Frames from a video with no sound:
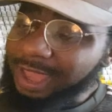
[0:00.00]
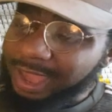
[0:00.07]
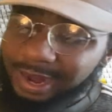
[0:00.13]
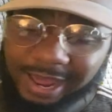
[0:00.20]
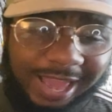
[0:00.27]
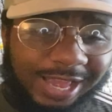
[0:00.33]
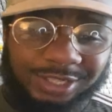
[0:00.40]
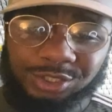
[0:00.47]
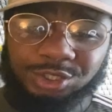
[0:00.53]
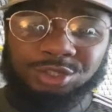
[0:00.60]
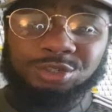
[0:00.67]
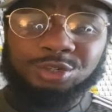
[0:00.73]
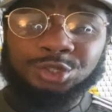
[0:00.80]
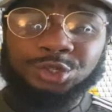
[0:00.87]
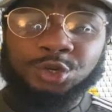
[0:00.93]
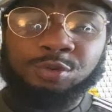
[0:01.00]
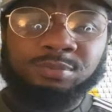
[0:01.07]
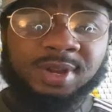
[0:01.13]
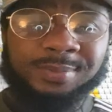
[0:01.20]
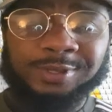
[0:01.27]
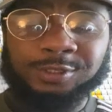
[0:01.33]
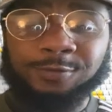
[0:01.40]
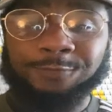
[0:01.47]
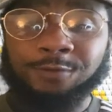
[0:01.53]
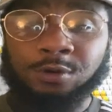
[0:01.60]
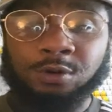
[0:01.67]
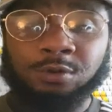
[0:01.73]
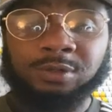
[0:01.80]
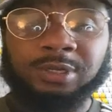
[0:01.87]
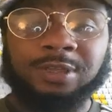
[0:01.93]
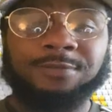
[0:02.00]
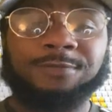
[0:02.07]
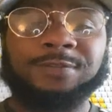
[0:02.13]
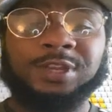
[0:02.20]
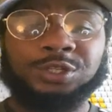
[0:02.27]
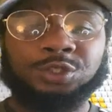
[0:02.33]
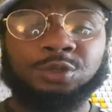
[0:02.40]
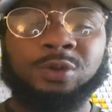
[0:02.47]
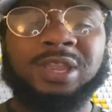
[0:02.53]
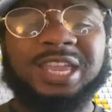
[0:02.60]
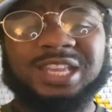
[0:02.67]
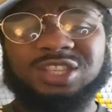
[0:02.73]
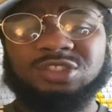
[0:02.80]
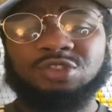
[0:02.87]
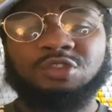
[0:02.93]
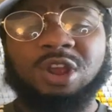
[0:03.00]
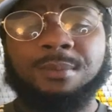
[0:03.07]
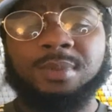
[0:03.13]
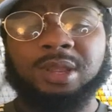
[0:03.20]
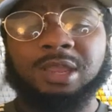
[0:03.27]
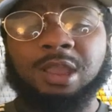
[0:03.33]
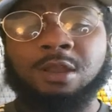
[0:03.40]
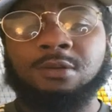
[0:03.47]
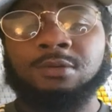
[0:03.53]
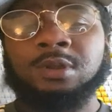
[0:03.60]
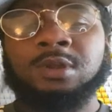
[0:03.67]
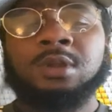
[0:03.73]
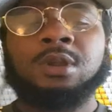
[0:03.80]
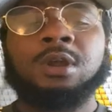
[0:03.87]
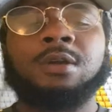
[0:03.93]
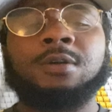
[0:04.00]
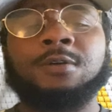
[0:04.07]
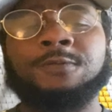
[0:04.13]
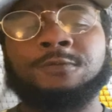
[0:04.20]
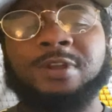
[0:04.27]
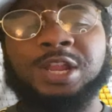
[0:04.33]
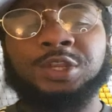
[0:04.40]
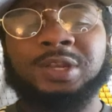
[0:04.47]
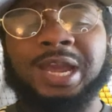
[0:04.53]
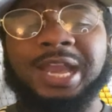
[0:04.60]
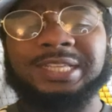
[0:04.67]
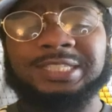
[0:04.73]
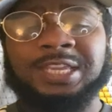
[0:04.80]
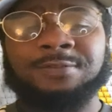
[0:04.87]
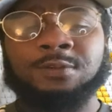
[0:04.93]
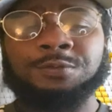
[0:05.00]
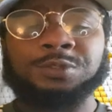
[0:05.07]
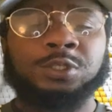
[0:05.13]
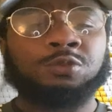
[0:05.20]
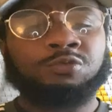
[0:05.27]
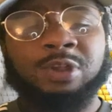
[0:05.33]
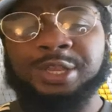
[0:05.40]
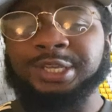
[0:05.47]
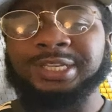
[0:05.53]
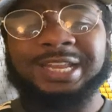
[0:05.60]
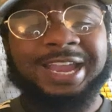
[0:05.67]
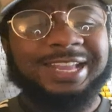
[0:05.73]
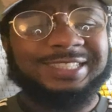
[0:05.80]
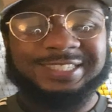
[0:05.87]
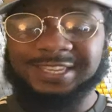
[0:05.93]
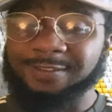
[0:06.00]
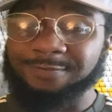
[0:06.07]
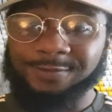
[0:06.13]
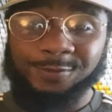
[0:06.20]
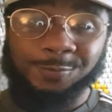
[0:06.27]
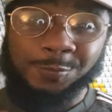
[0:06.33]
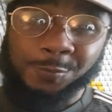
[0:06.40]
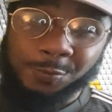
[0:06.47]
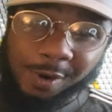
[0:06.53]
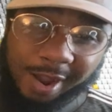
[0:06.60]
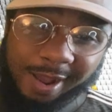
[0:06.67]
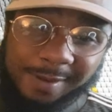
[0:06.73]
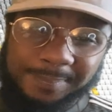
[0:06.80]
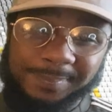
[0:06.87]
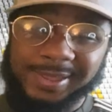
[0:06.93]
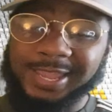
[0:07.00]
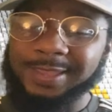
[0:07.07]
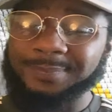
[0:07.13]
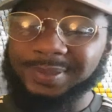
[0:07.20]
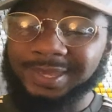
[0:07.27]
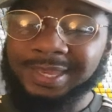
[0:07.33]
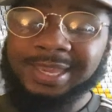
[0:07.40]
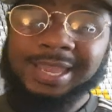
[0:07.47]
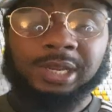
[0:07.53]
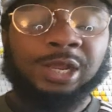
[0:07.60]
And as usual, remember to follow the official Instagram account of Red United TV, which is Red United TV 1, baby.